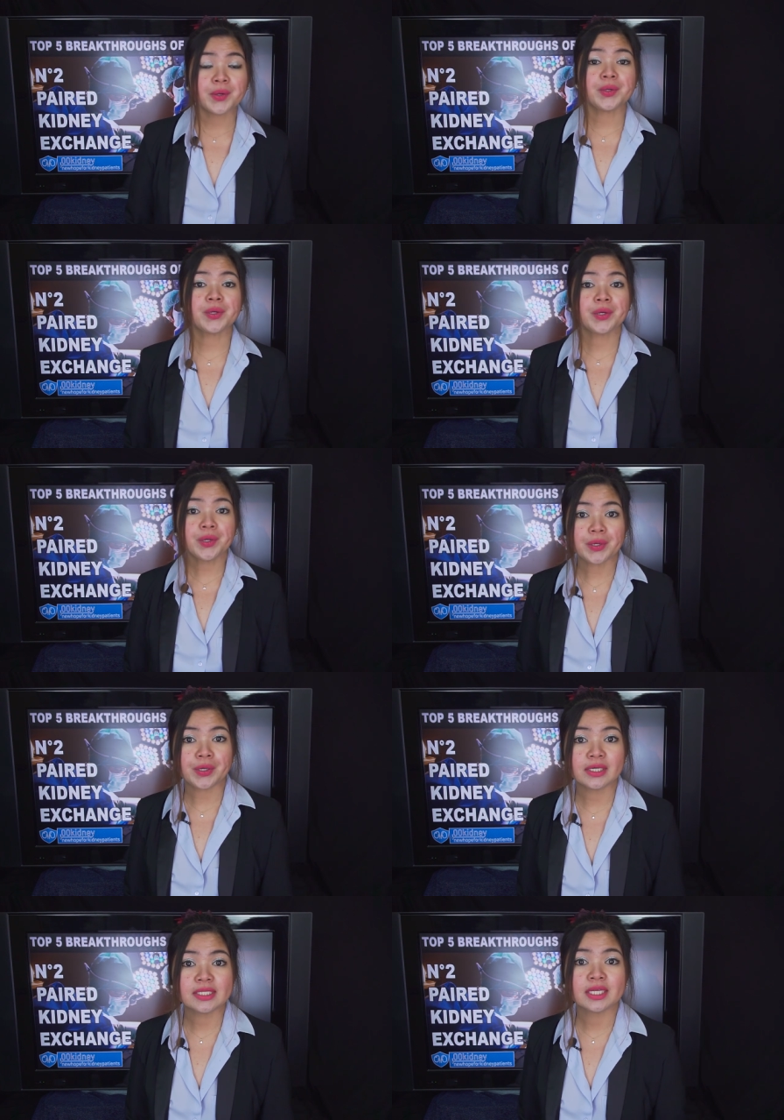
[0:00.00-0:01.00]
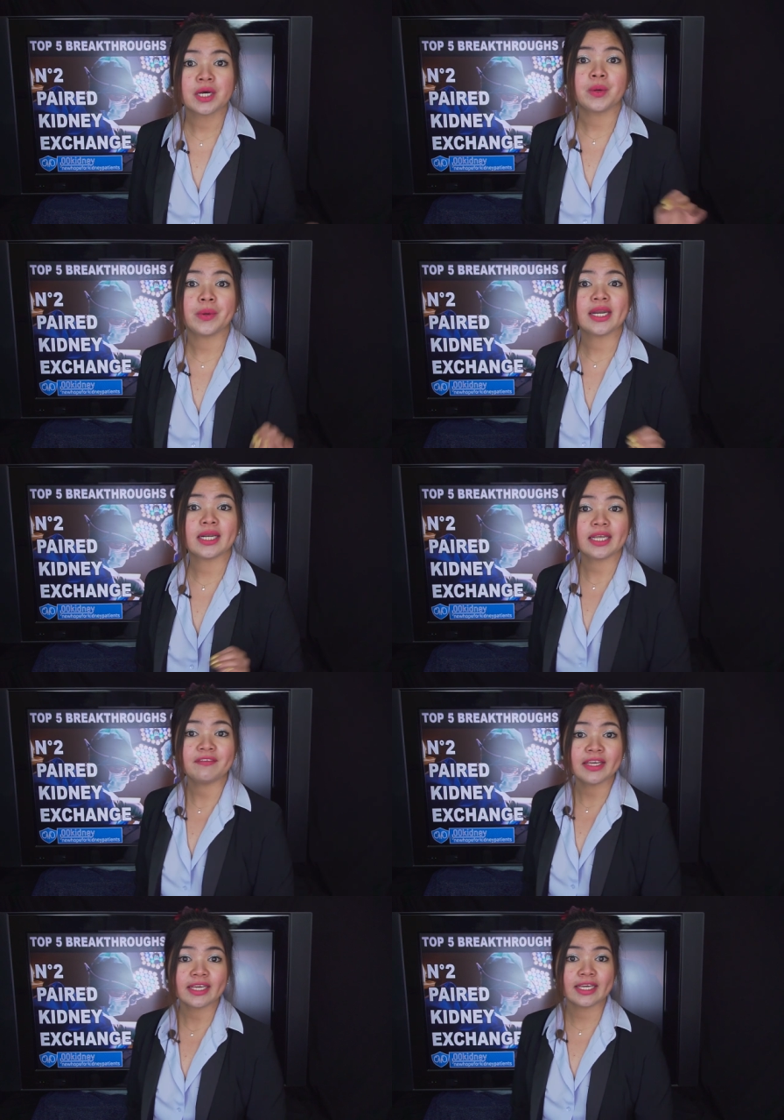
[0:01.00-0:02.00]
occurs when a
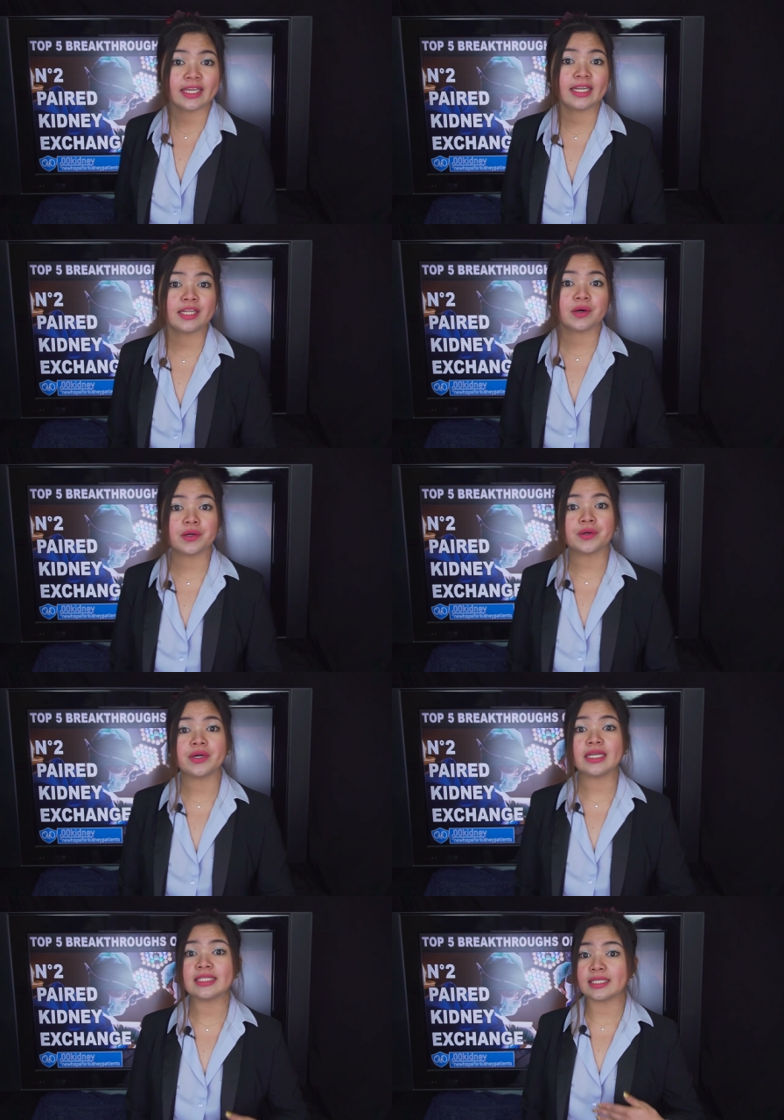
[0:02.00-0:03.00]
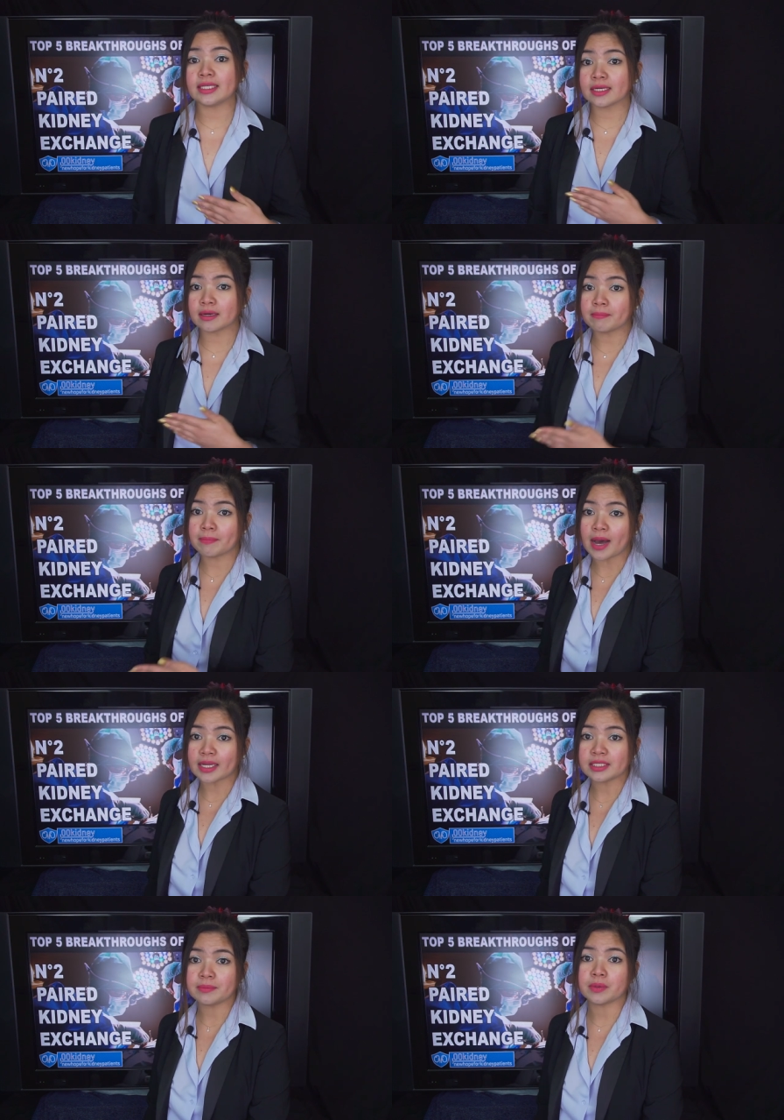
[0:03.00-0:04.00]
living kidney donor is
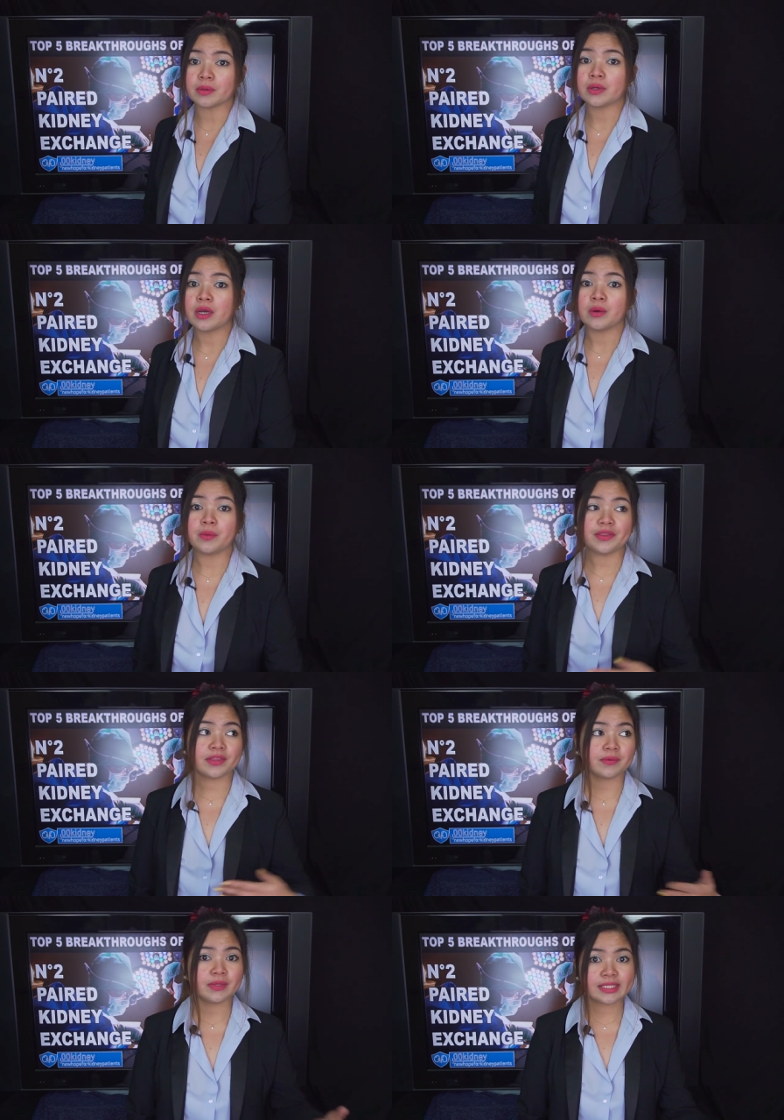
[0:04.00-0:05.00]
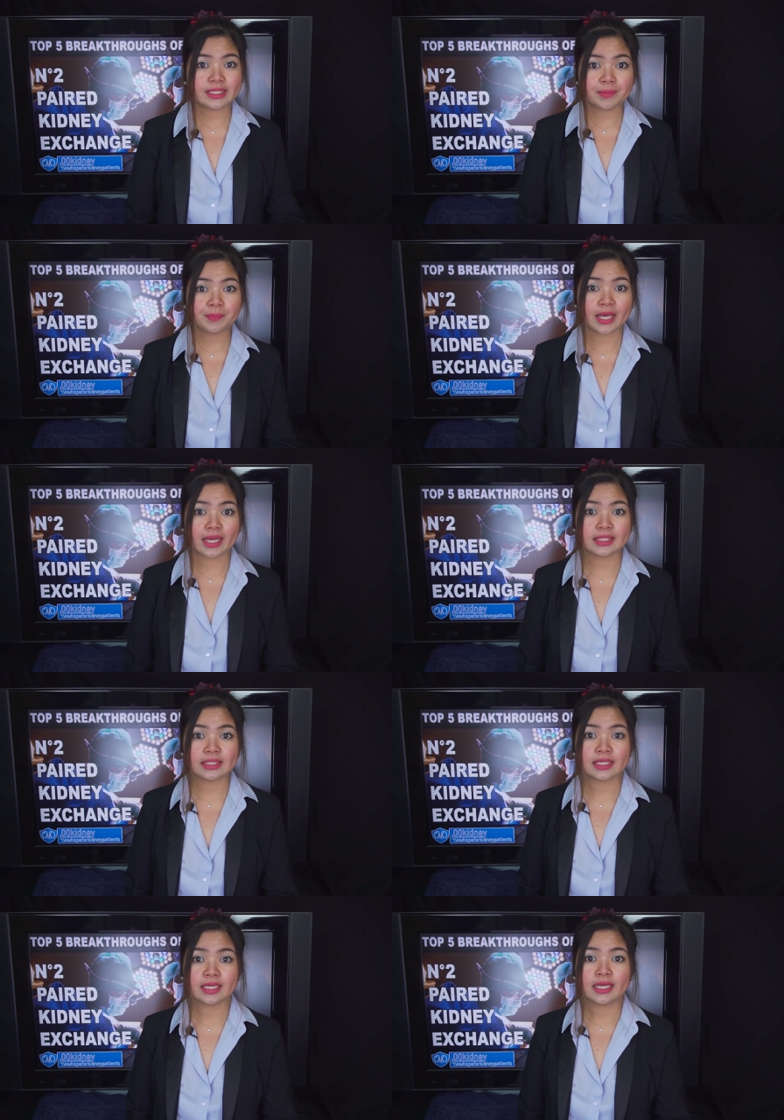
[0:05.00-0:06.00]
incompatible with the recipient